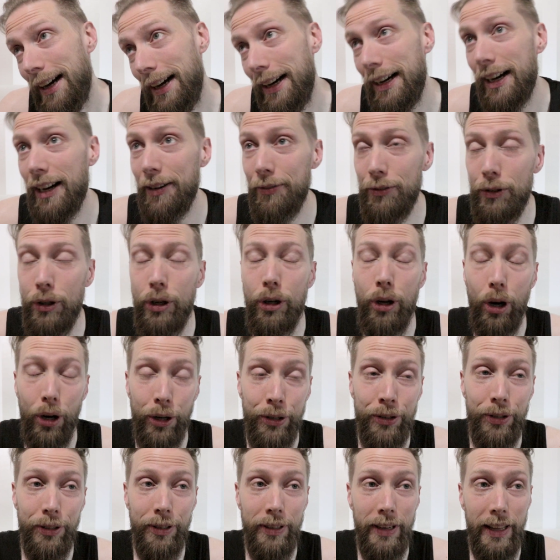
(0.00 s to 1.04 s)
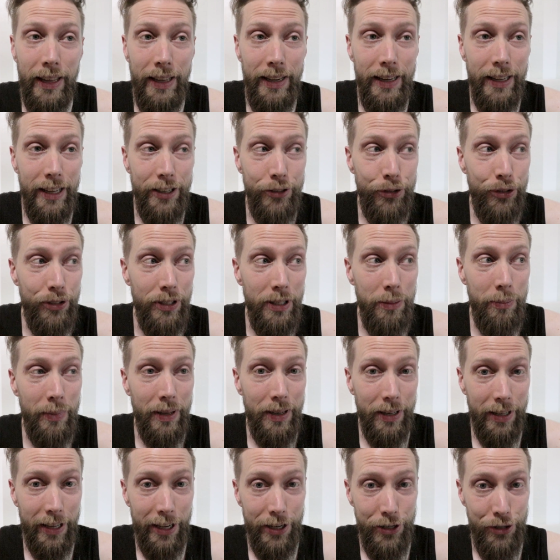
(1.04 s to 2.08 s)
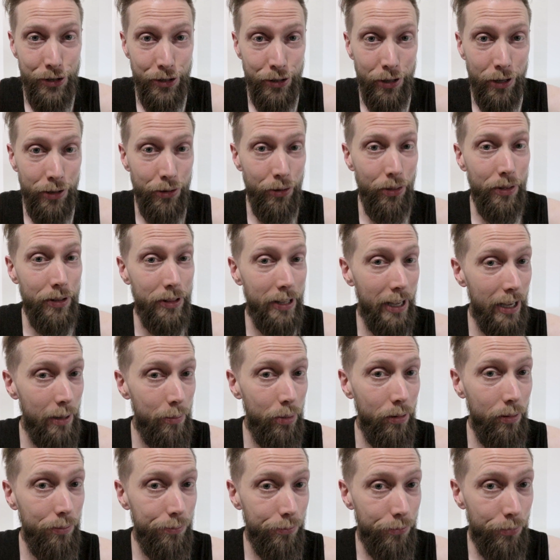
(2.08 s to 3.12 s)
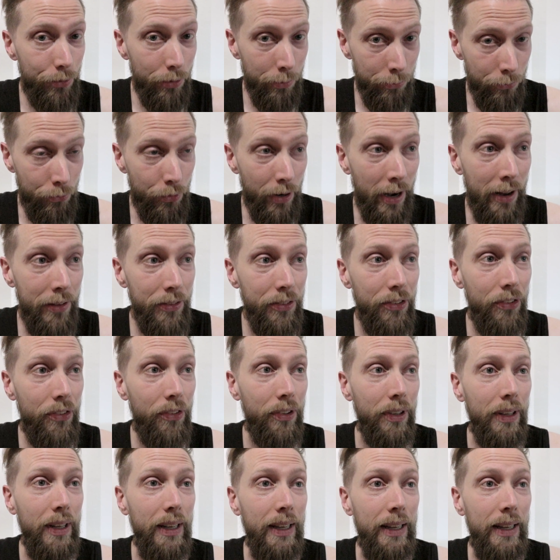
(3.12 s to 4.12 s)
I've gotten ADHD medication under the table from friends.